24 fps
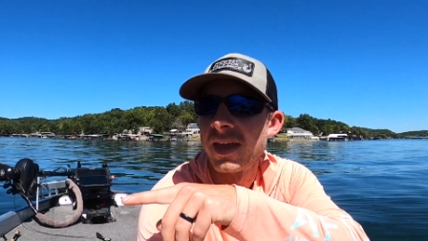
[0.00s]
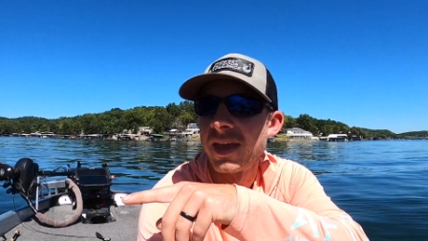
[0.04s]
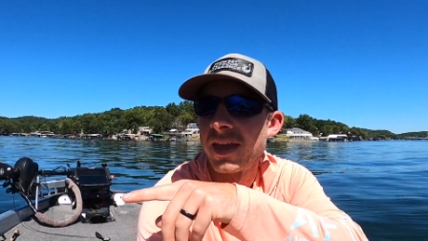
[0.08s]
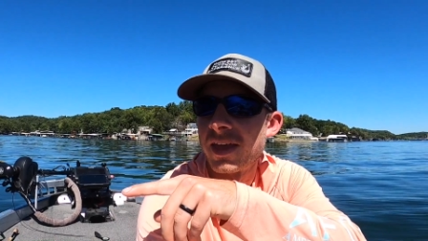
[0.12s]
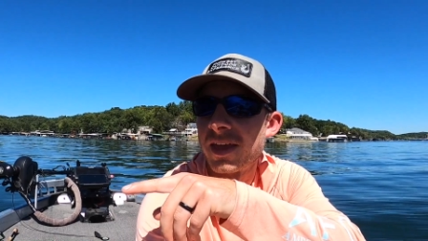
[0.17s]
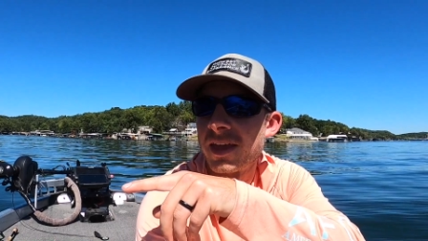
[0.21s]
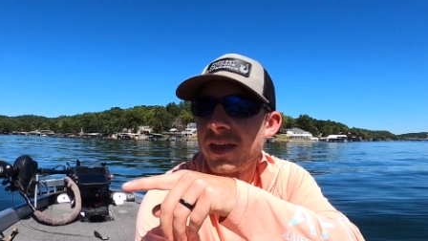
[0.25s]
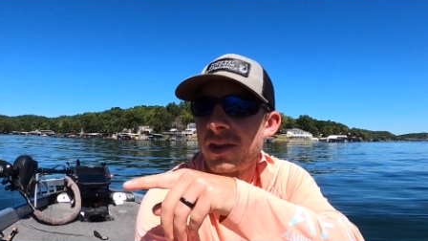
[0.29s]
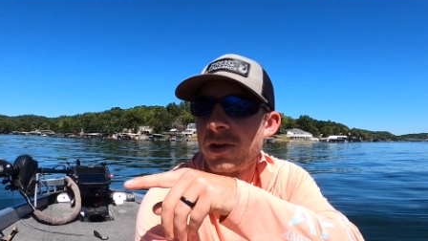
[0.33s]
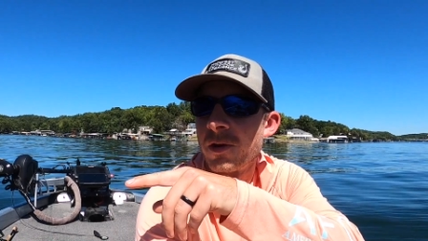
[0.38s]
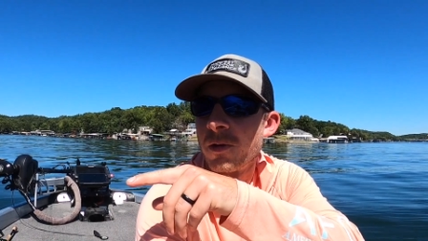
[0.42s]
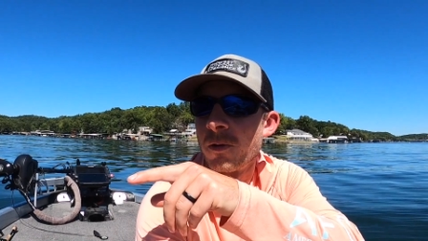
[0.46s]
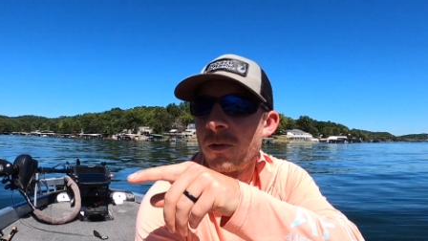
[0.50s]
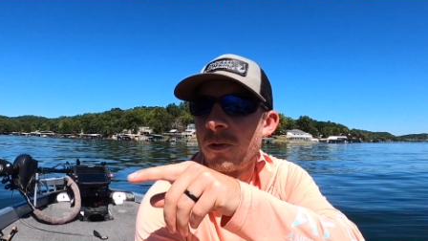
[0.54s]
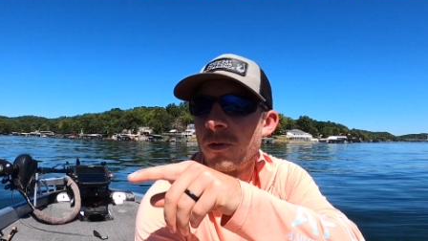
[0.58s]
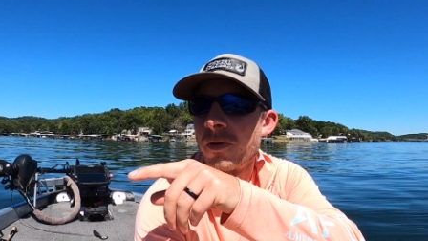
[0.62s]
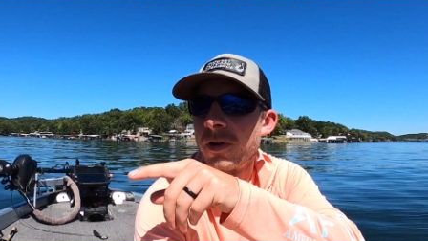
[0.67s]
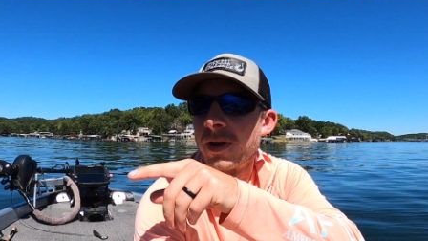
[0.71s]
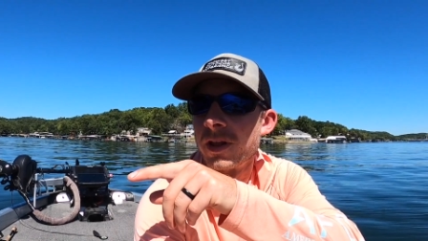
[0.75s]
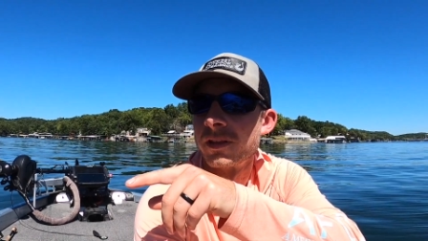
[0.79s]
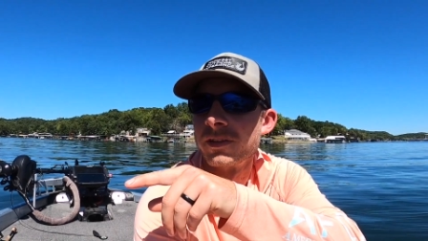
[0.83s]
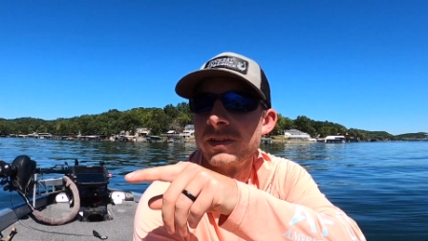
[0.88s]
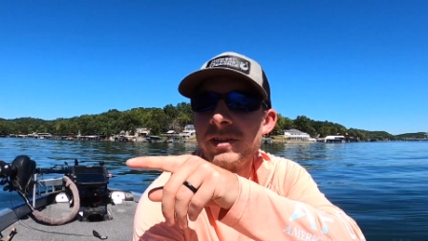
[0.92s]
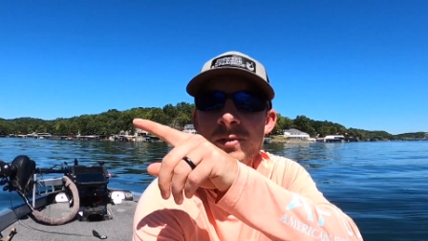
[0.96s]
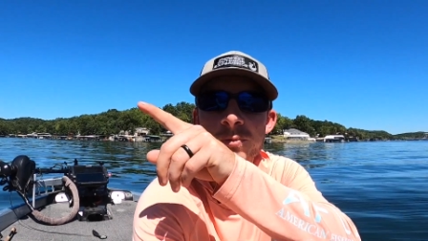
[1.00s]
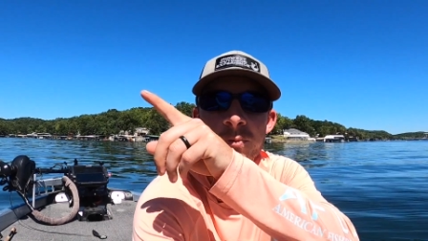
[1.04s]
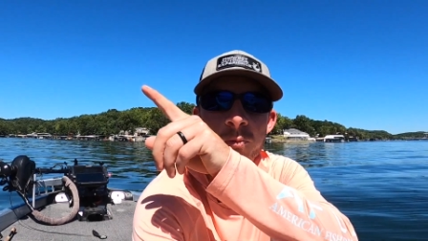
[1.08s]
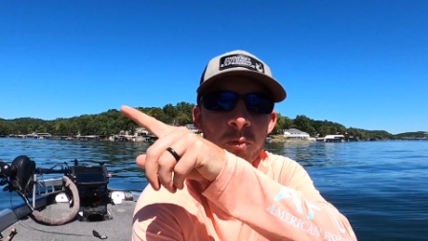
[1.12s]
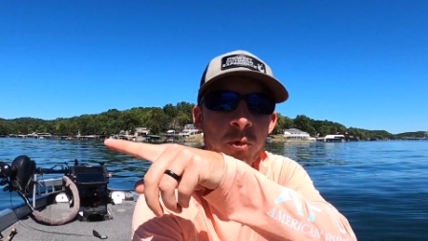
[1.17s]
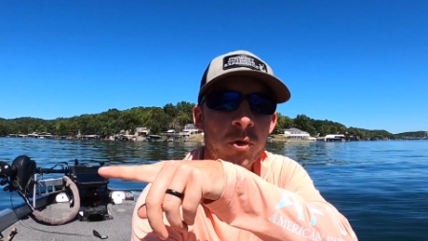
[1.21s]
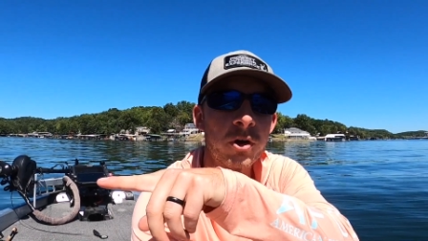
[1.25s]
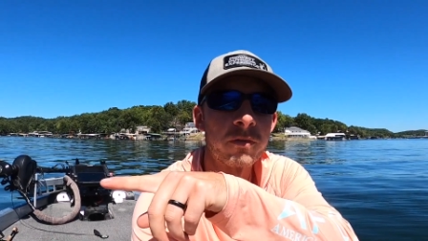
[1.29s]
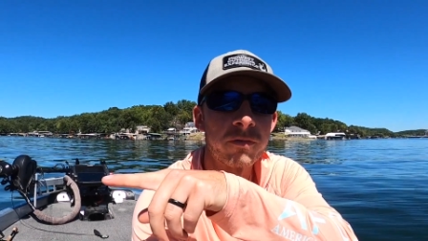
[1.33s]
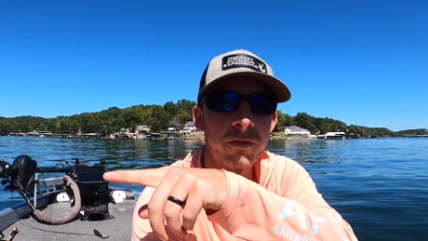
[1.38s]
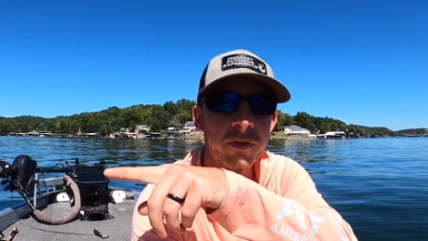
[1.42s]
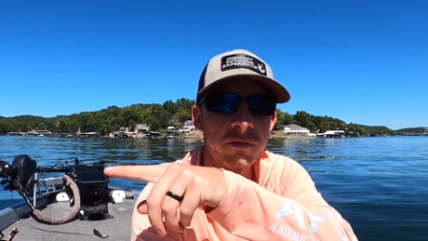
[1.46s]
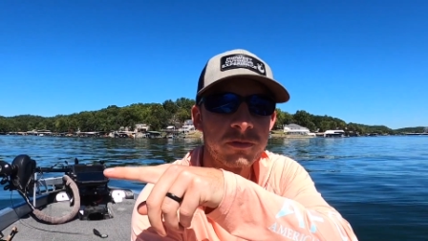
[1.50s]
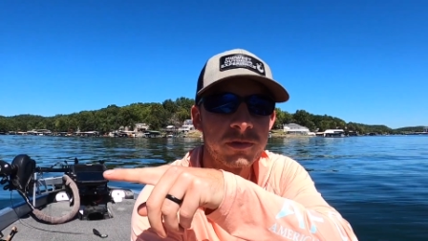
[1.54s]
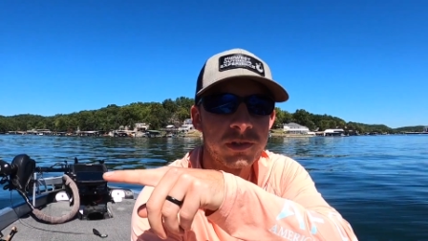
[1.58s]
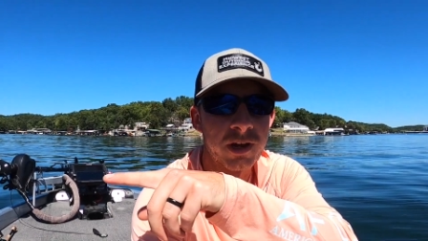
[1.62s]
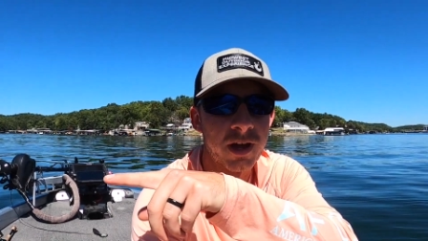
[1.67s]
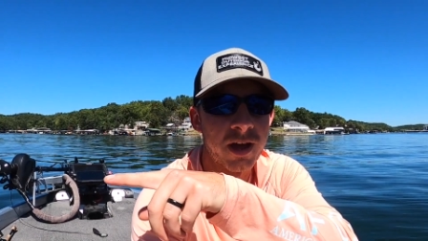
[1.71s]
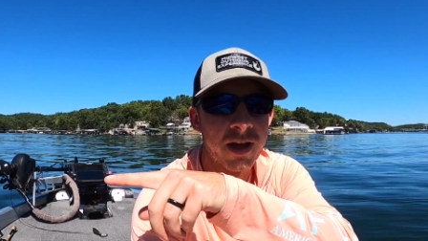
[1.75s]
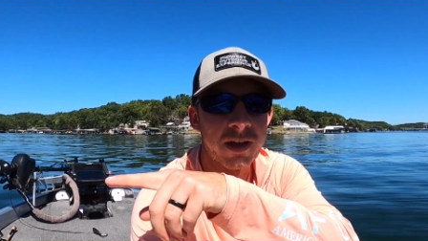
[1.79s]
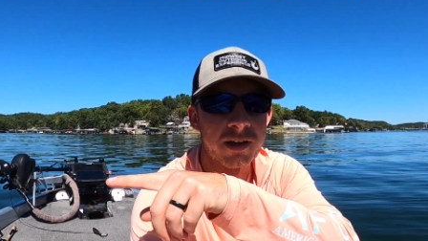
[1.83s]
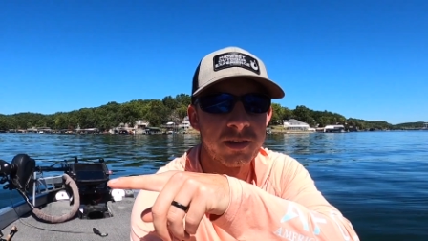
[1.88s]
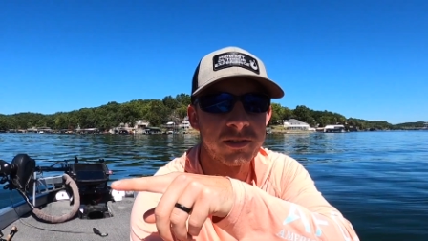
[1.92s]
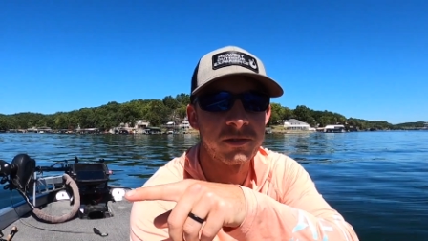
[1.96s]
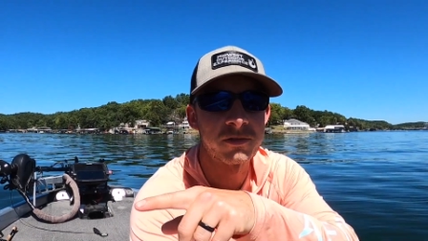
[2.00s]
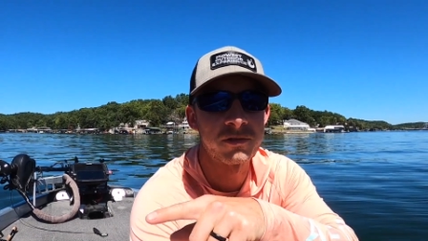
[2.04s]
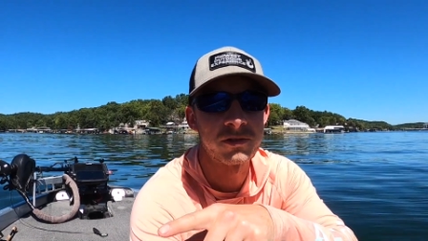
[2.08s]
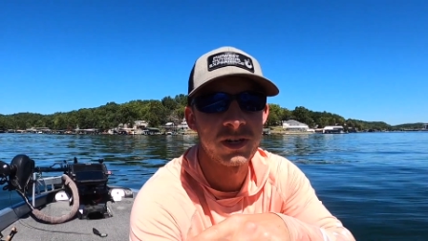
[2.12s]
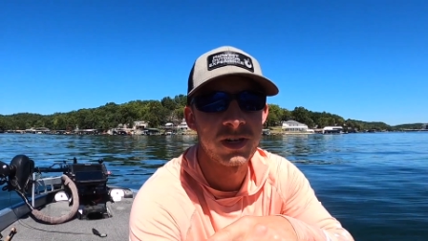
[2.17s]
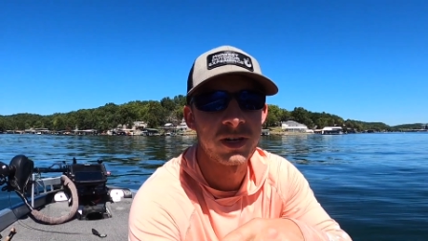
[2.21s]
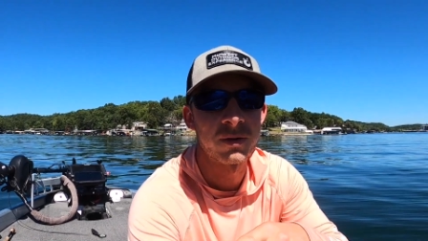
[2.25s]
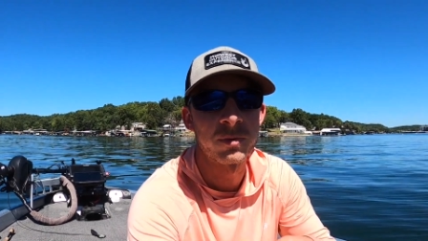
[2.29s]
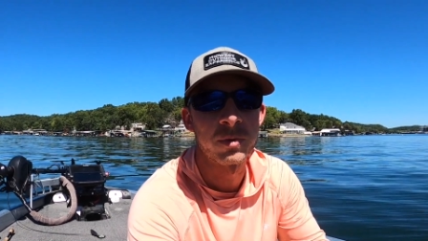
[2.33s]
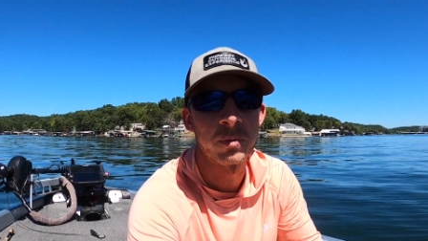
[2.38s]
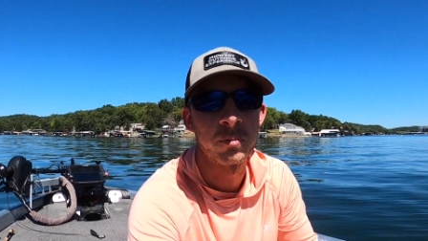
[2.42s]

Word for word: and on at least one of those docks there's going to